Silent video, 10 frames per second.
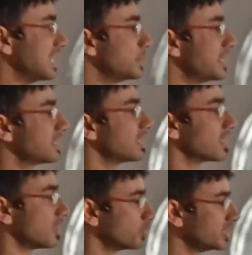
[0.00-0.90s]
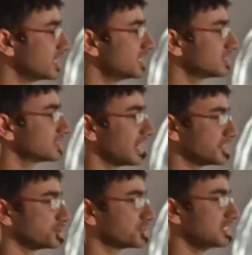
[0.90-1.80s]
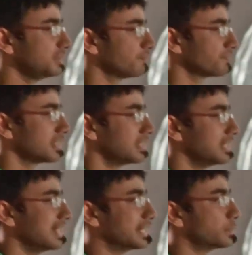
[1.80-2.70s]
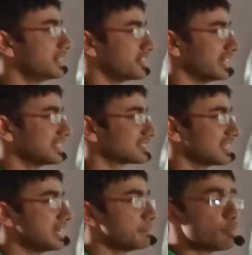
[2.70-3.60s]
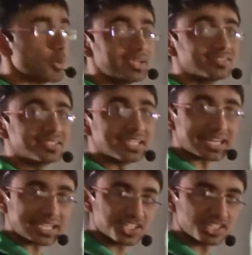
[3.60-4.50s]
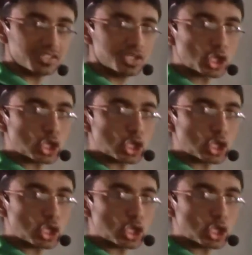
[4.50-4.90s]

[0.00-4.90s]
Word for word: anywhere around the earth, as you see, it will rest and point the direction